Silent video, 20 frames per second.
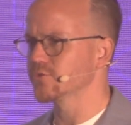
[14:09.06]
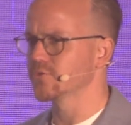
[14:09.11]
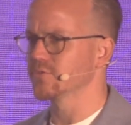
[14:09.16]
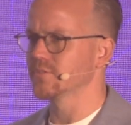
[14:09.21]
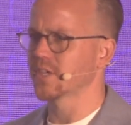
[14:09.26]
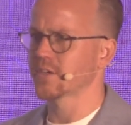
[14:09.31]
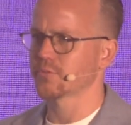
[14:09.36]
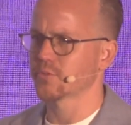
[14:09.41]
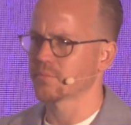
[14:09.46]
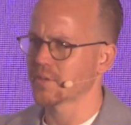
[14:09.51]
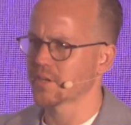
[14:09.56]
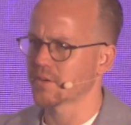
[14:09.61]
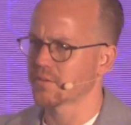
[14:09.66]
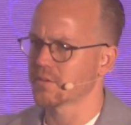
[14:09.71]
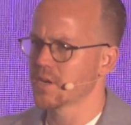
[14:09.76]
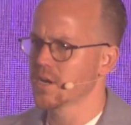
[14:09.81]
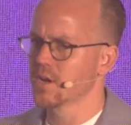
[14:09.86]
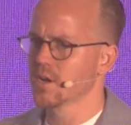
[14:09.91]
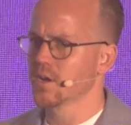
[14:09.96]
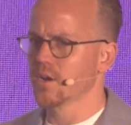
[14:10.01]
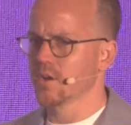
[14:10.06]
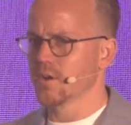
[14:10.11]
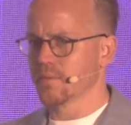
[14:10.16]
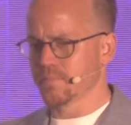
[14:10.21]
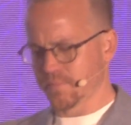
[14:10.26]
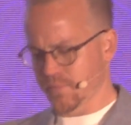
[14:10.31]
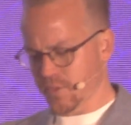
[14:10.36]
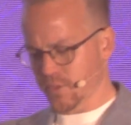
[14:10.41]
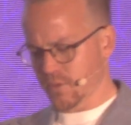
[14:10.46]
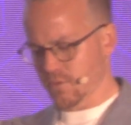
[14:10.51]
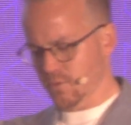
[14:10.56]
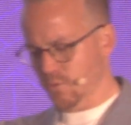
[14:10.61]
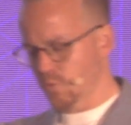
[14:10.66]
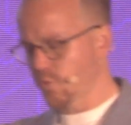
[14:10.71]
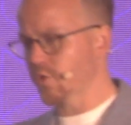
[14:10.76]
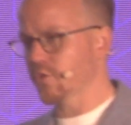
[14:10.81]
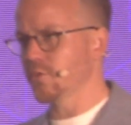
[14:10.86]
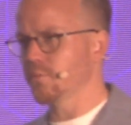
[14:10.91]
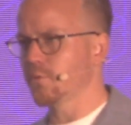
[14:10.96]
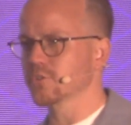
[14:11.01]
to take from there. Who
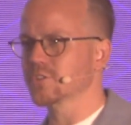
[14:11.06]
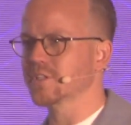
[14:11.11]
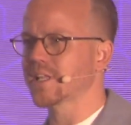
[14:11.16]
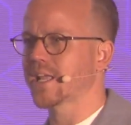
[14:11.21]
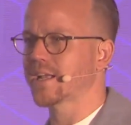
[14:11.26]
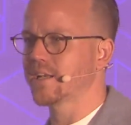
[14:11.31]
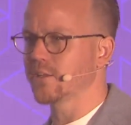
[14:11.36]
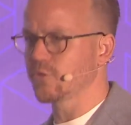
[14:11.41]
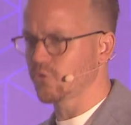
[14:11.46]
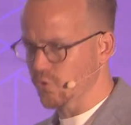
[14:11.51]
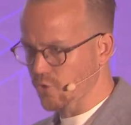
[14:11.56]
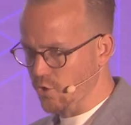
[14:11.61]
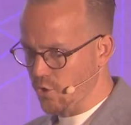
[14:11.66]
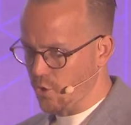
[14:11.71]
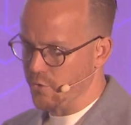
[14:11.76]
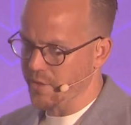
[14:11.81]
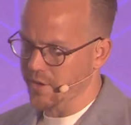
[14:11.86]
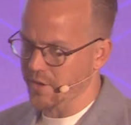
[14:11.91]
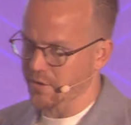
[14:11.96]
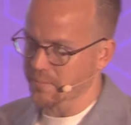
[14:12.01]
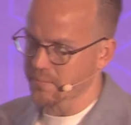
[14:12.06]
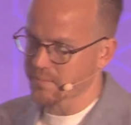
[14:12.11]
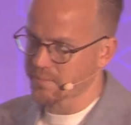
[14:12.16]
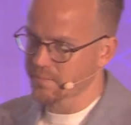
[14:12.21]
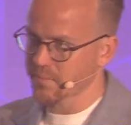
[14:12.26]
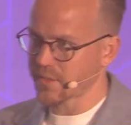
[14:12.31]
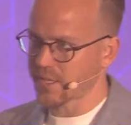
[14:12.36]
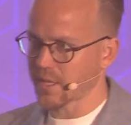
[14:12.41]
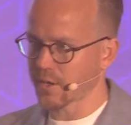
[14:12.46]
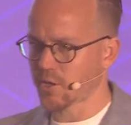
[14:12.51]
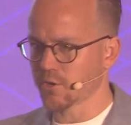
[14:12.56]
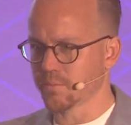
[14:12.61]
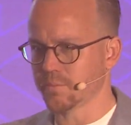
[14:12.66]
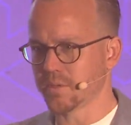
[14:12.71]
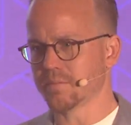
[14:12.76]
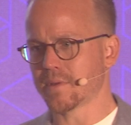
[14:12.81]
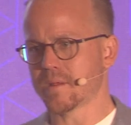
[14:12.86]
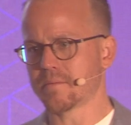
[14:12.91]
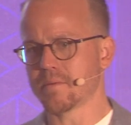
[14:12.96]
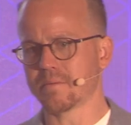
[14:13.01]
are the most likely to go there? That could be
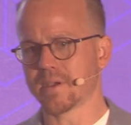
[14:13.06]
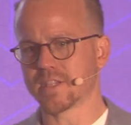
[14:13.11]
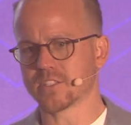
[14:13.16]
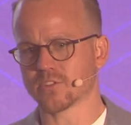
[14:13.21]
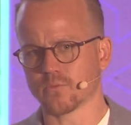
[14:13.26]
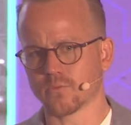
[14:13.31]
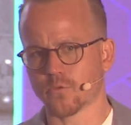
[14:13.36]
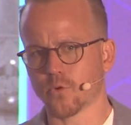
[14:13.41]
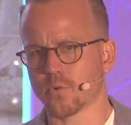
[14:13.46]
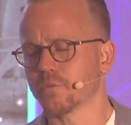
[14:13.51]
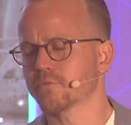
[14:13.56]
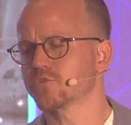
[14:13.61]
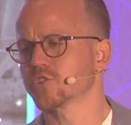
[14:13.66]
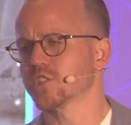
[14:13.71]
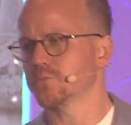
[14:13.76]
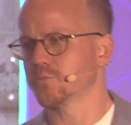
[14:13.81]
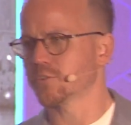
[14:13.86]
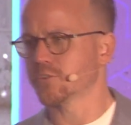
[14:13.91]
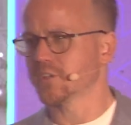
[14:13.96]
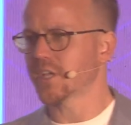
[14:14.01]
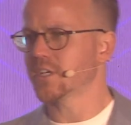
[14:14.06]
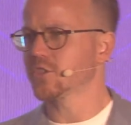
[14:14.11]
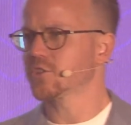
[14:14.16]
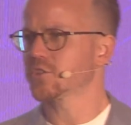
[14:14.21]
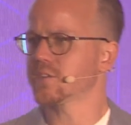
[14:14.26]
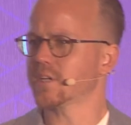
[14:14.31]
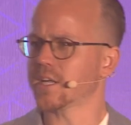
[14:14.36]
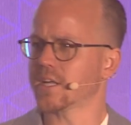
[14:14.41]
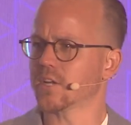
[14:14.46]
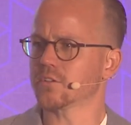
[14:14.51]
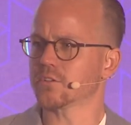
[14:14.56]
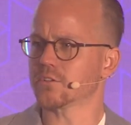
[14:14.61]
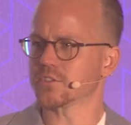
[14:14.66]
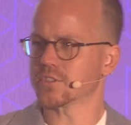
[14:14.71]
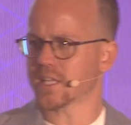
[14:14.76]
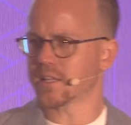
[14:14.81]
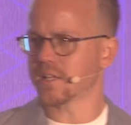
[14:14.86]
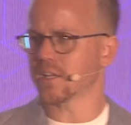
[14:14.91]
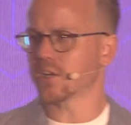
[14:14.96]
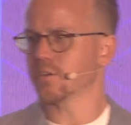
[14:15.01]
maybe based on form of transportation and
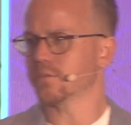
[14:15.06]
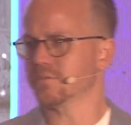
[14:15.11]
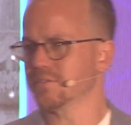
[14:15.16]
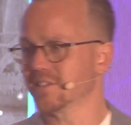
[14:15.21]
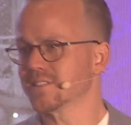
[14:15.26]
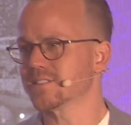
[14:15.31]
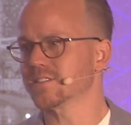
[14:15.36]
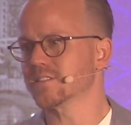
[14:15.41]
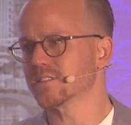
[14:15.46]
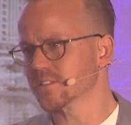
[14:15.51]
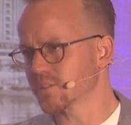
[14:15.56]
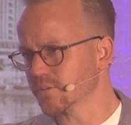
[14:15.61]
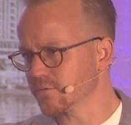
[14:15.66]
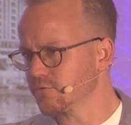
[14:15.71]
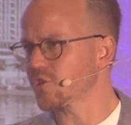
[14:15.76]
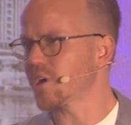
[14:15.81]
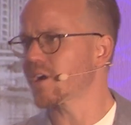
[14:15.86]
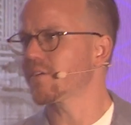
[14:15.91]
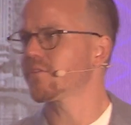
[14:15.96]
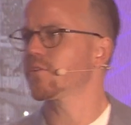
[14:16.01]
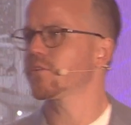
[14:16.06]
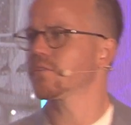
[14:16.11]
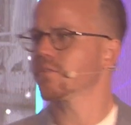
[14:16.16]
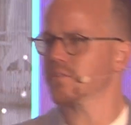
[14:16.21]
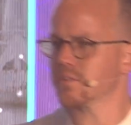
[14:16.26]
understanding of distance of travel